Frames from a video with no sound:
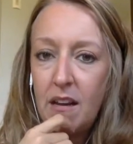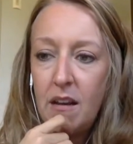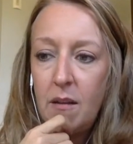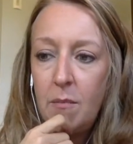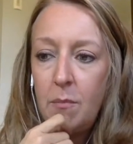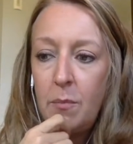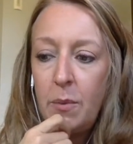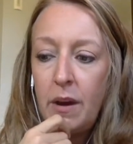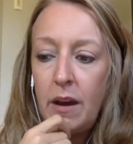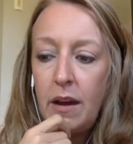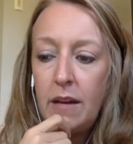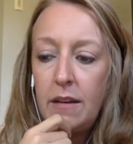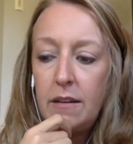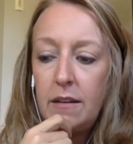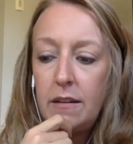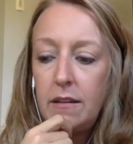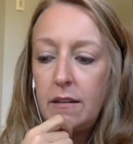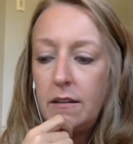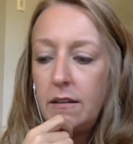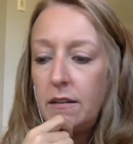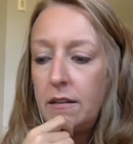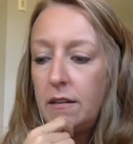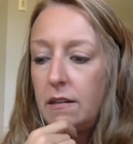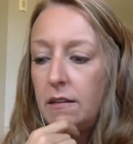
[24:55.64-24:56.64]
But
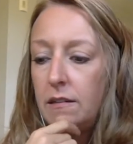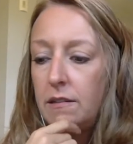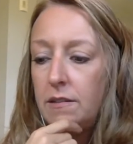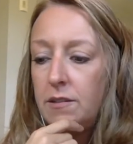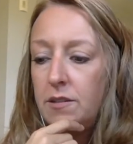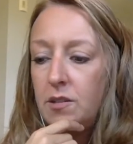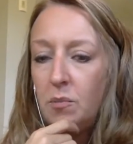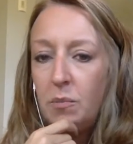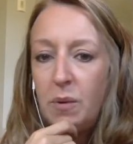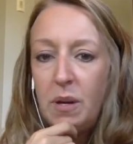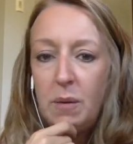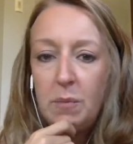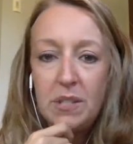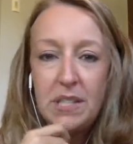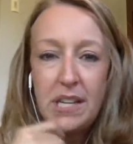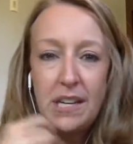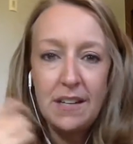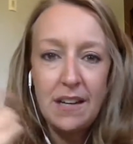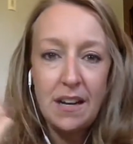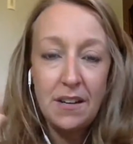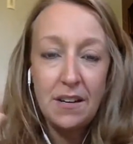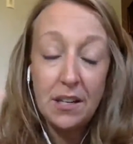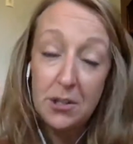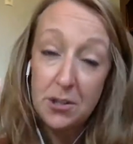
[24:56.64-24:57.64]
so people tend
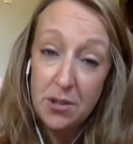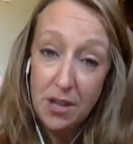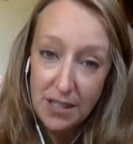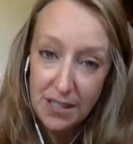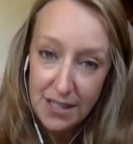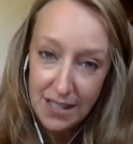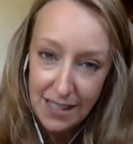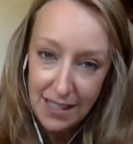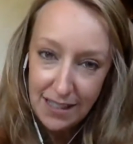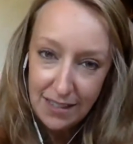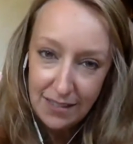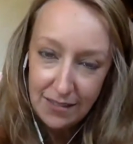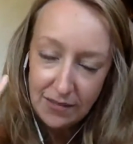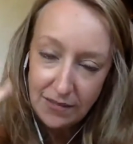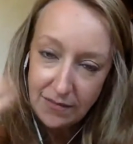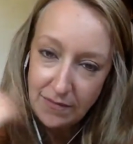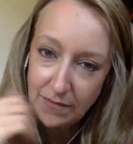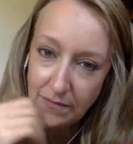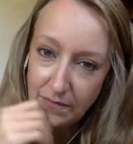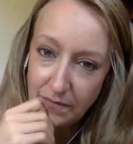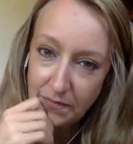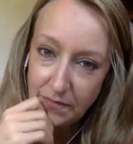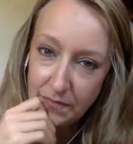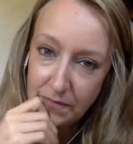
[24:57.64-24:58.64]
not to trust it,
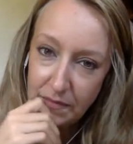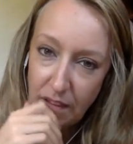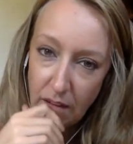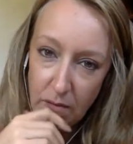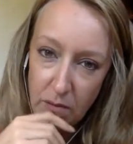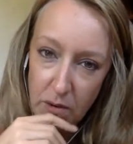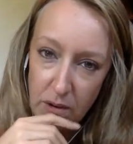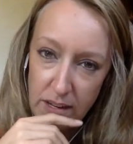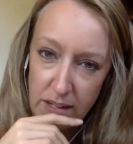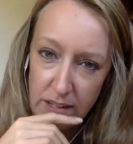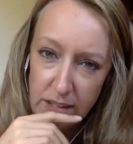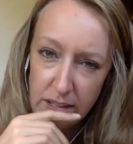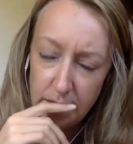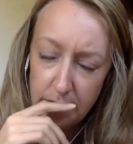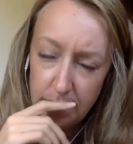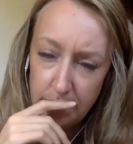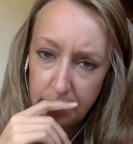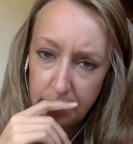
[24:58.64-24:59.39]
that voice.